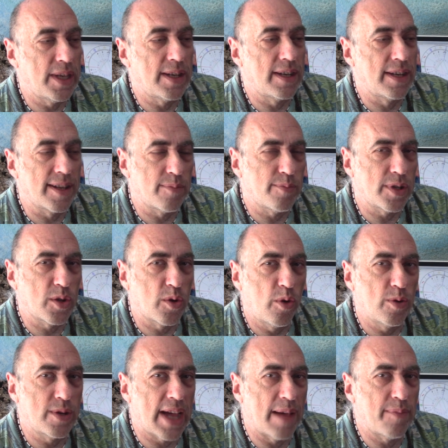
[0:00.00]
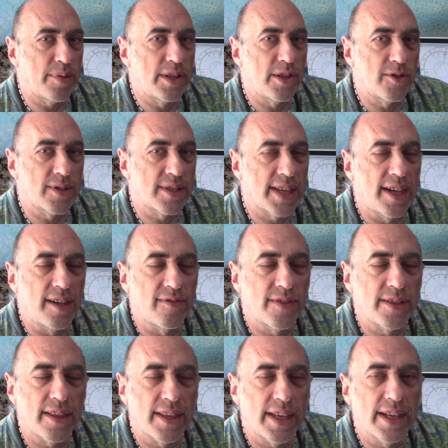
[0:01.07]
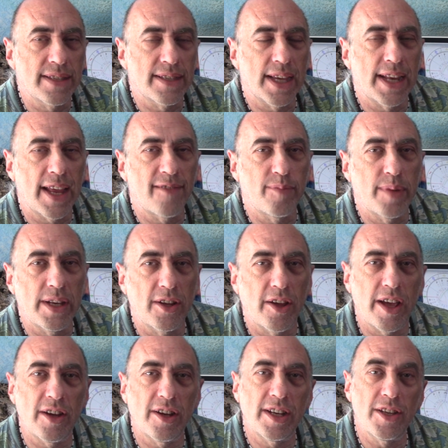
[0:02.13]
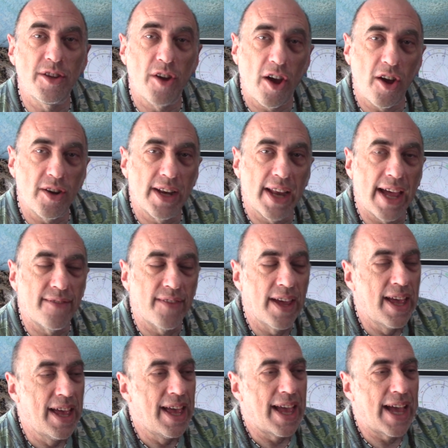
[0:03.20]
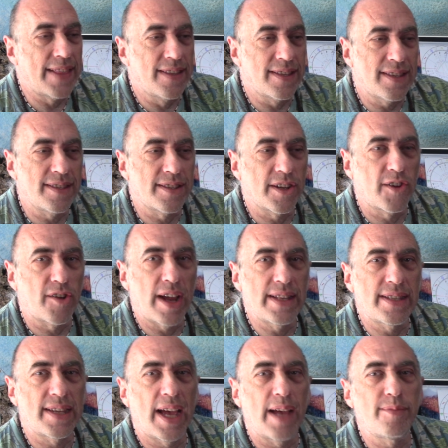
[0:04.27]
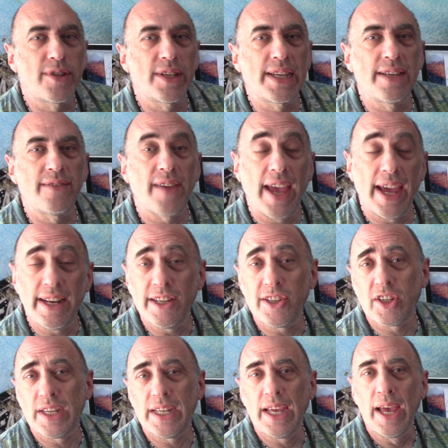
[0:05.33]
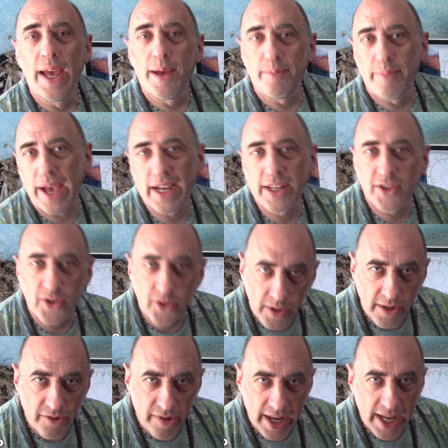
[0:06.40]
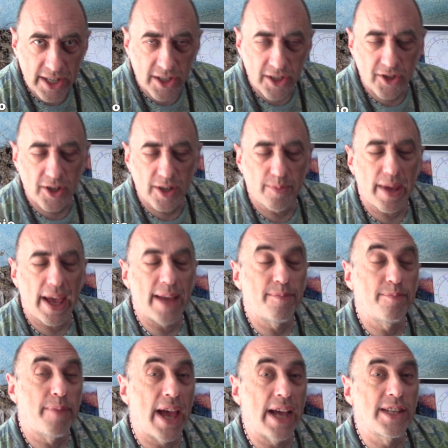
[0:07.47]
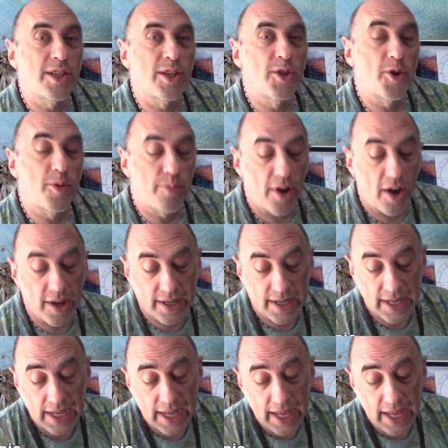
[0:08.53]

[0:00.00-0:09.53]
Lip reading: a little bit caught up in yourself and things that have been going on in your own life, and this is a great time to give energy back to the relationship and back to your partner.